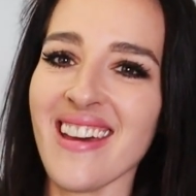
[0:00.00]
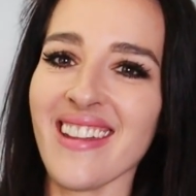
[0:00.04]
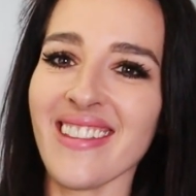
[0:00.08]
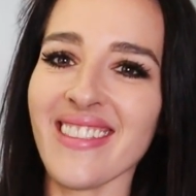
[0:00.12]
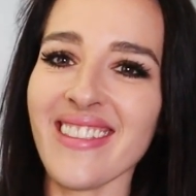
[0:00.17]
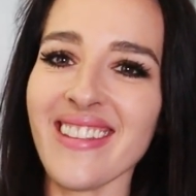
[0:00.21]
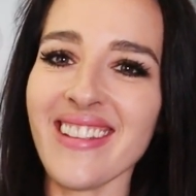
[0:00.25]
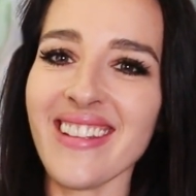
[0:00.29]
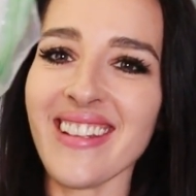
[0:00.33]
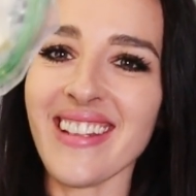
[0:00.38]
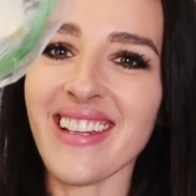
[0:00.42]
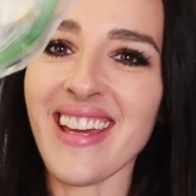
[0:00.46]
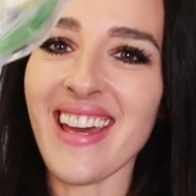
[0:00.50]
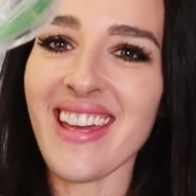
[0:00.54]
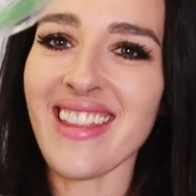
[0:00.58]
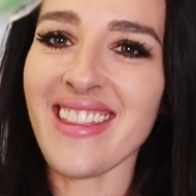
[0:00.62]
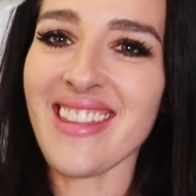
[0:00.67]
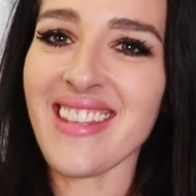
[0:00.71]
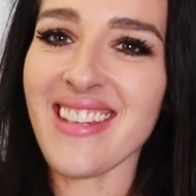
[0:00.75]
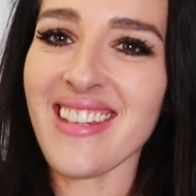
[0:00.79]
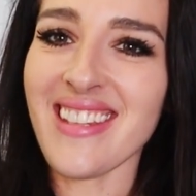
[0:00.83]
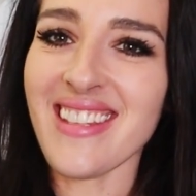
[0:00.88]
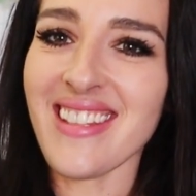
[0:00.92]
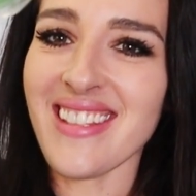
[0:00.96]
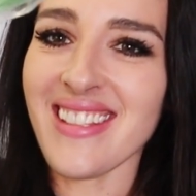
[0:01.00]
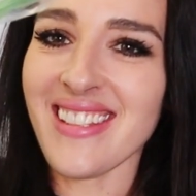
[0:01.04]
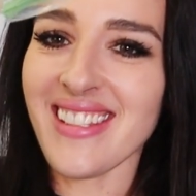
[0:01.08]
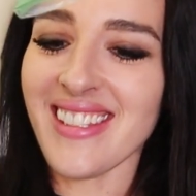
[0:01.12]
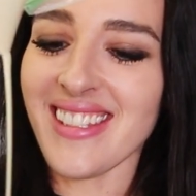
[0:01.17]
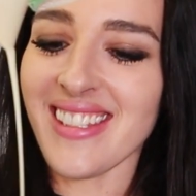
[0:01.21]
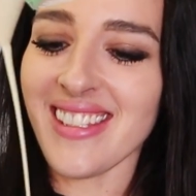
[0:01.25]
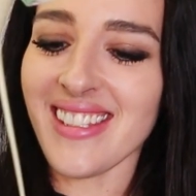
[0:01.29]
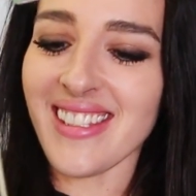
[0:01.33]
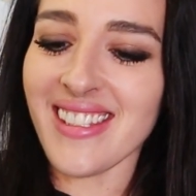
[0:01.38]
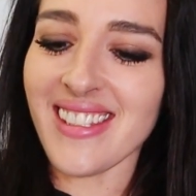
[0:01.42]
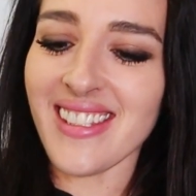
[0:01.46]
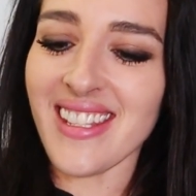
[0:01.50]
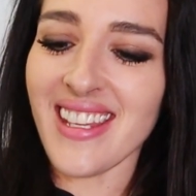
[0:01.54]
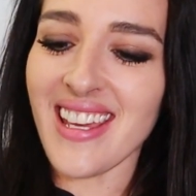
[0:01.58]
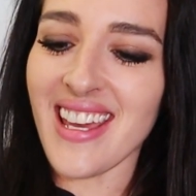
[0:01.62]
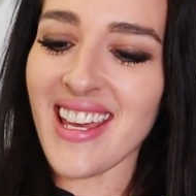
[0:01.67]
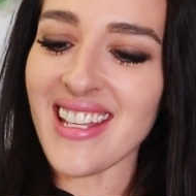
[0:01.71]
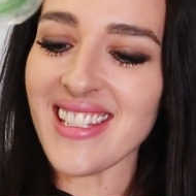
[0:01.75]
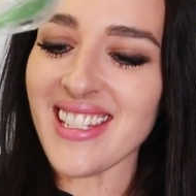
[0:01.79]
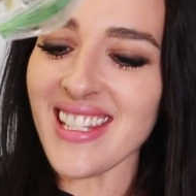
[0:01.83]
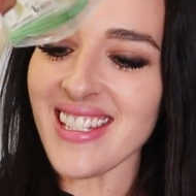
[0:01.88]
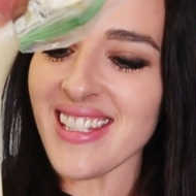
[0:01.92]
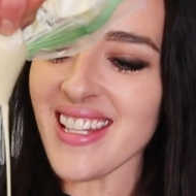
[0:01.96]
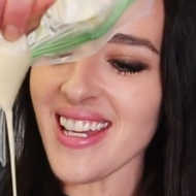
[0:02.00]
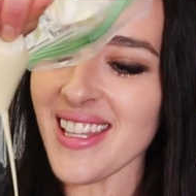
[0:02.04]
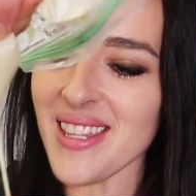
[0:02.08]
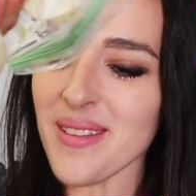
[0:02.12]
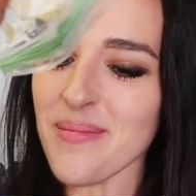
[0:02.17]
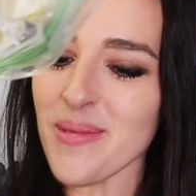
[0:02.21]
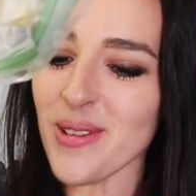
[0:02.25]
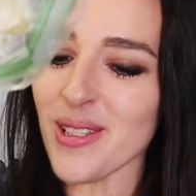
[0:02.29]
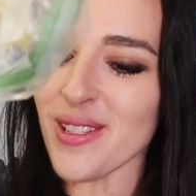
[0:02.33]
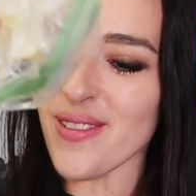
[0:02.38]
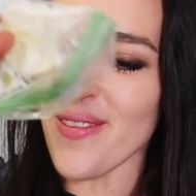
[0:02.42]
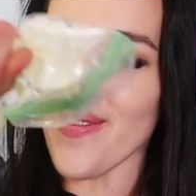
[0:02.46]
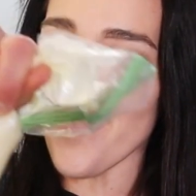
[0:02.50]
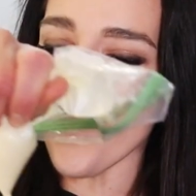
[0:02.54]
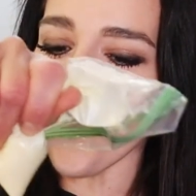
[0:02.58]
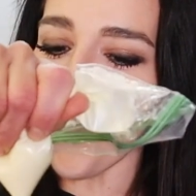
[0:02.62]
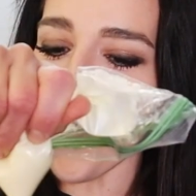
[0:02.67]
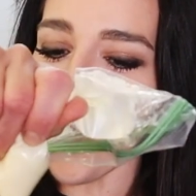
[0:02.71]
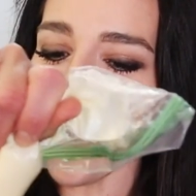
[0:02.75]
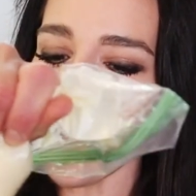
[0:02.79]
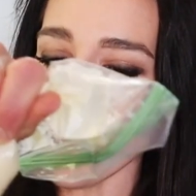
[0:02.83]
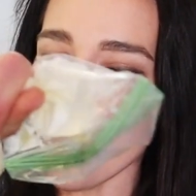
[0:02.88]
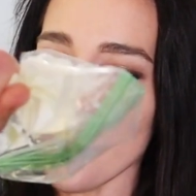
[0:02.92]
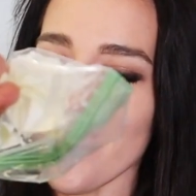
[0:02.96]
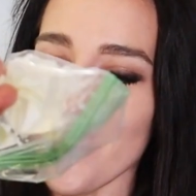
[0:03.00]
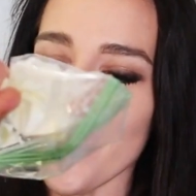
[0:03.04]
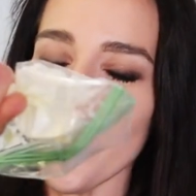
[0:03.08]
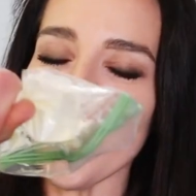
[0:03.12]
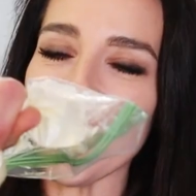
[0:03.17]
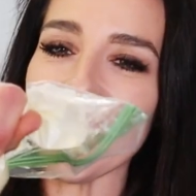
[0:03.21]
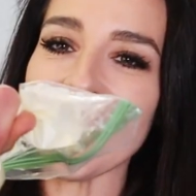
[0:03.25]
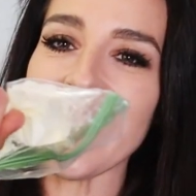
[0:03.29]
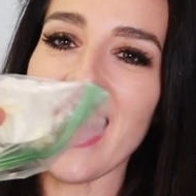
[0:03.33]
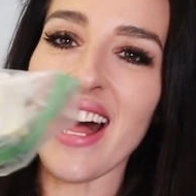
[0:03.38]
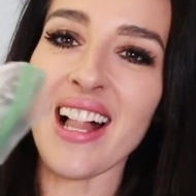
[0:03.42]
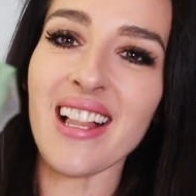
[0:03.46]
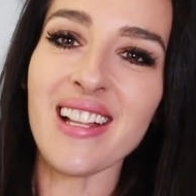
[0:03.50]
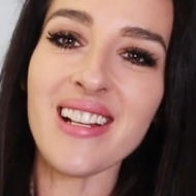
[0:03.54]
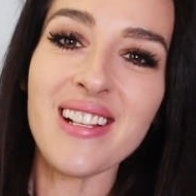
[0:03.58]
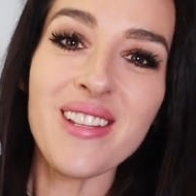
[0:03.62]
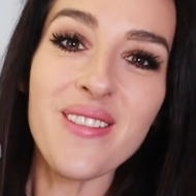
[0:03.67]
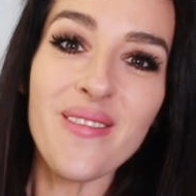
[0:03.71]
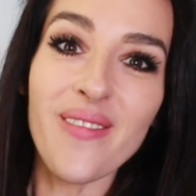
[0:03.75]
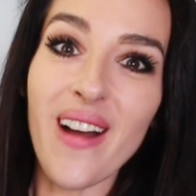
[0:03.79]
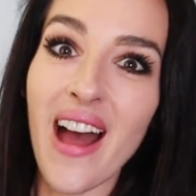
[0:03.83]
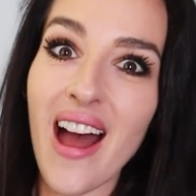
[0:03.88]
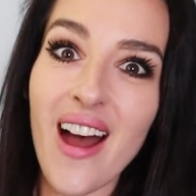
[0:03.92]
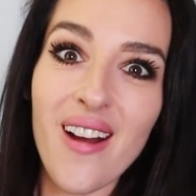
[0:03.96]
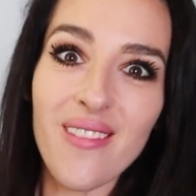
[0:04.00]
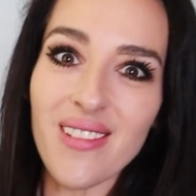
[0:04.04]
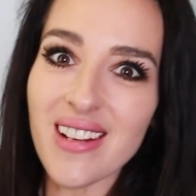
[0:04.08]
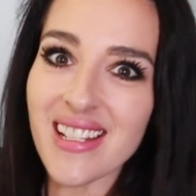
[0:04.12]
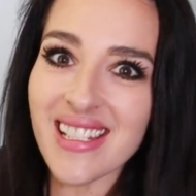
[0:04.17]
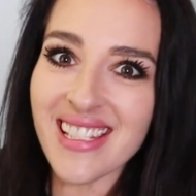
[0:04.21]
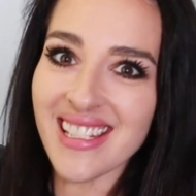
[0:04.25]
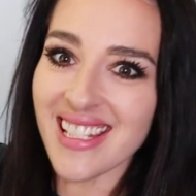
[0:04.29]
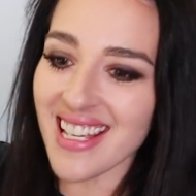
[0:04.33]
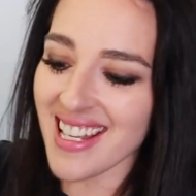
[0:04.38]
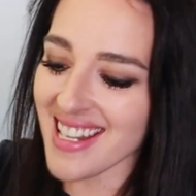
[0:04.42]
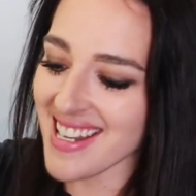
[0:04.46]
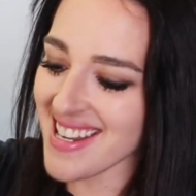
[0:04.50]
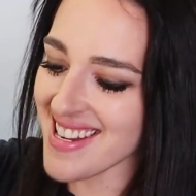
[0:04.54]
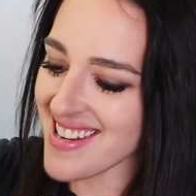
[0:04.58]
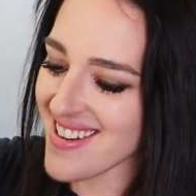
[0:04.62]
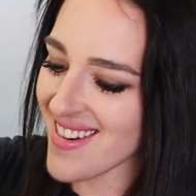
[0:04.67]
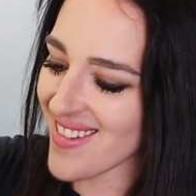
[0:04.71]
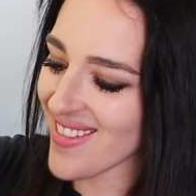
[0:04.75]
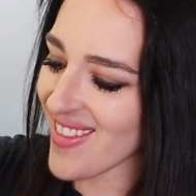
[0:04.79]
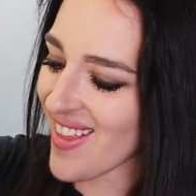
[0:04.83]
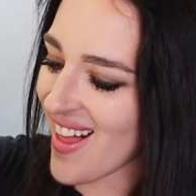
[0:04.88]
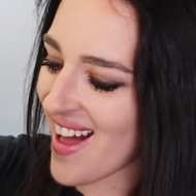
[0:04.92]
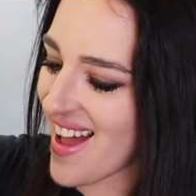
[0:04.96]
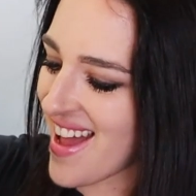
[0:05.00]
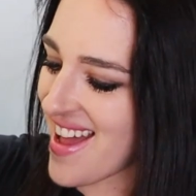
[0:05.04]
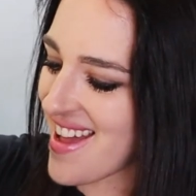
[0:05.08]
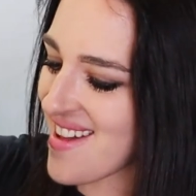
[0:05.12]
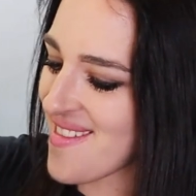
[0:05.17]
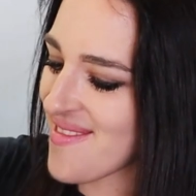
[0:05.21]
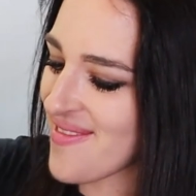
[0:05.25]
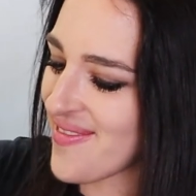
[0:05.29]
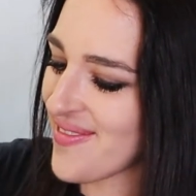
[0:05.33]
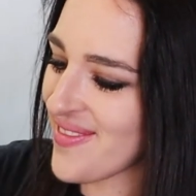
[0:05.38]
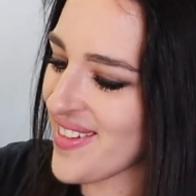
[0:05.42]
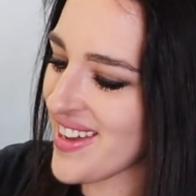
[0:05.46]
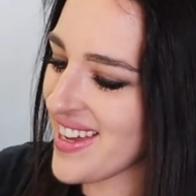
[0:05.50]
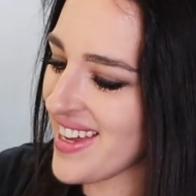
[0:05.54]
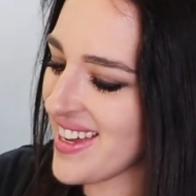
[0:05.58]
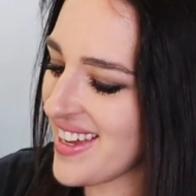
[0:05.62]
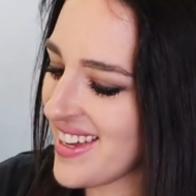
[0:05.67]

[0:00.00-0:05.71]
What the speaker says: Look at this! Is this not the most fun fruit salad you've ever seen in your life?